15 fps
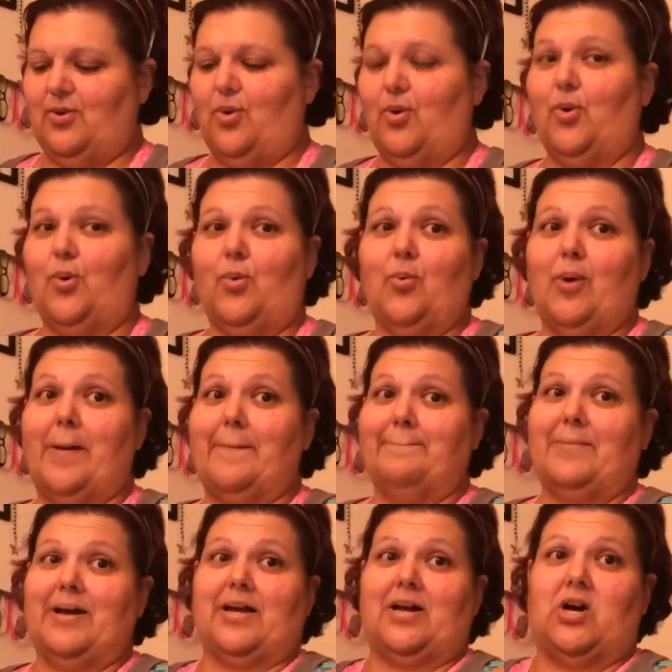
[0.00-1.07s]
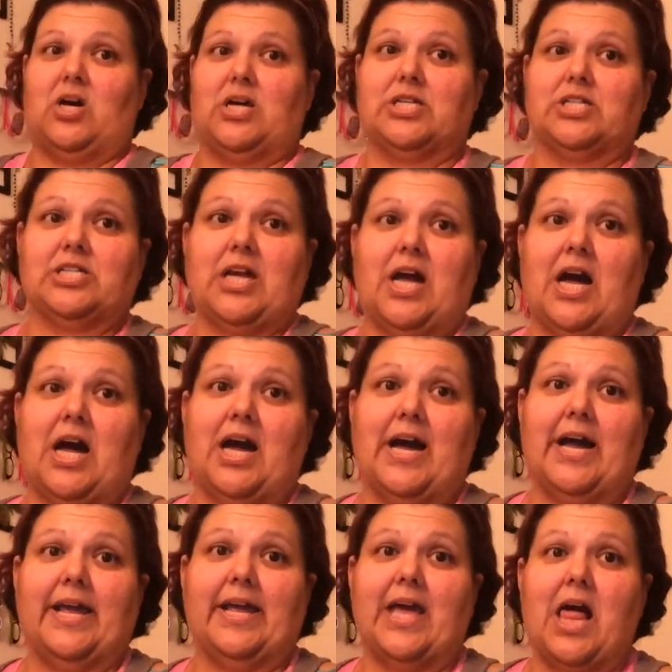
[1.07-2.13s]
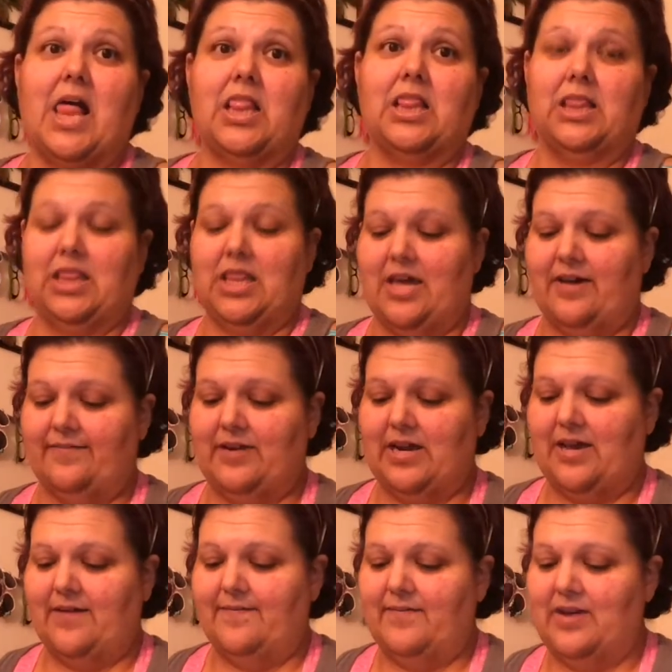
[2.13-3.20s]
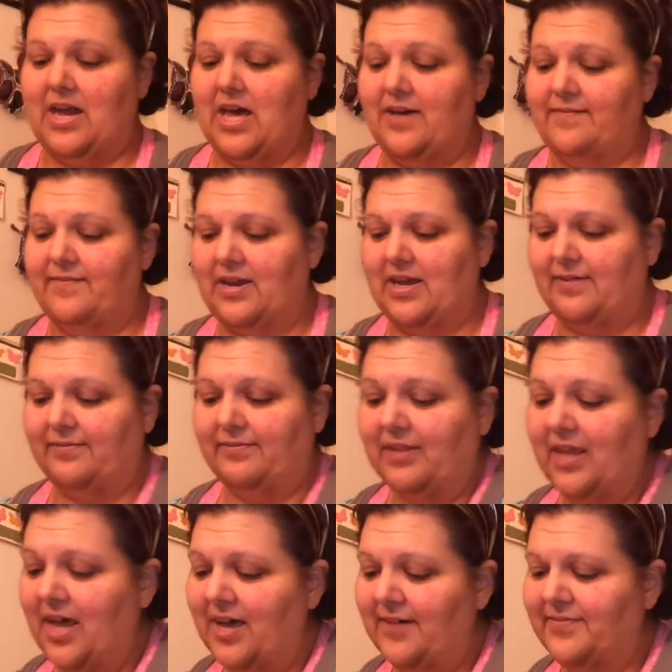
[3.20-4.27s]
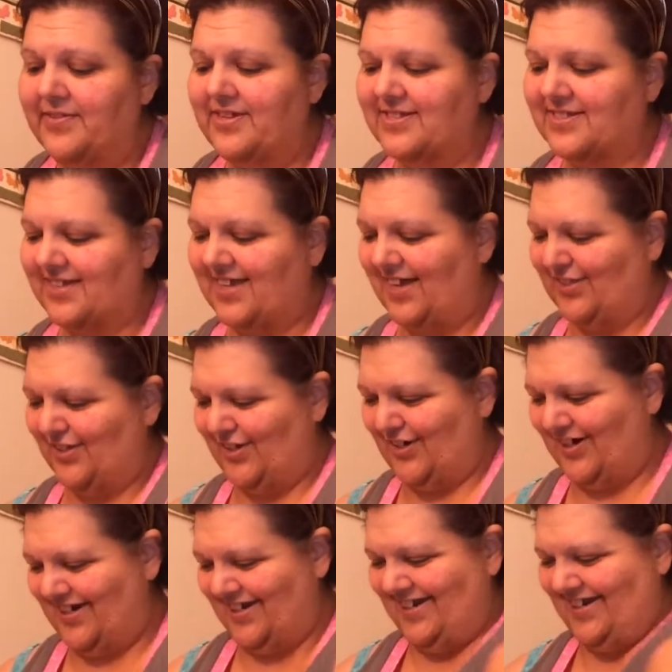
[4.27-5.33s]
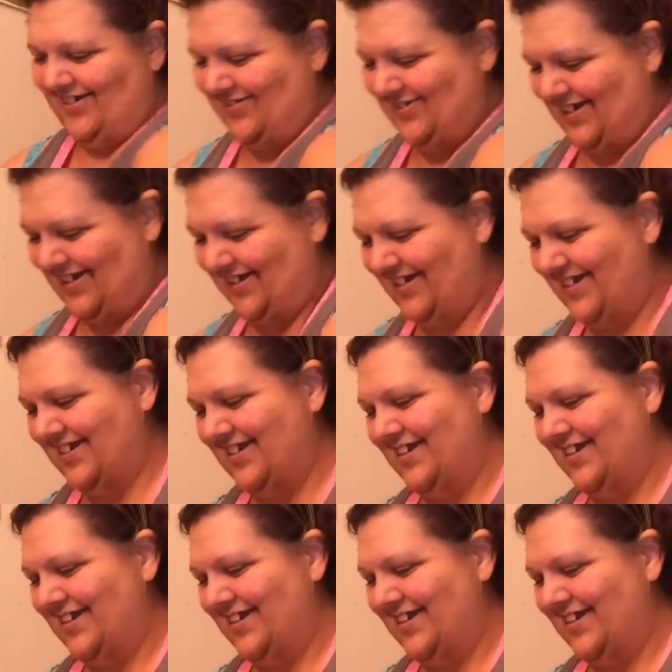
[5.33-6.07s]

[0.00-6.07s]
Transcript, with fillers: Oh my gosh. I love, love, love, love, love this color. Hold on.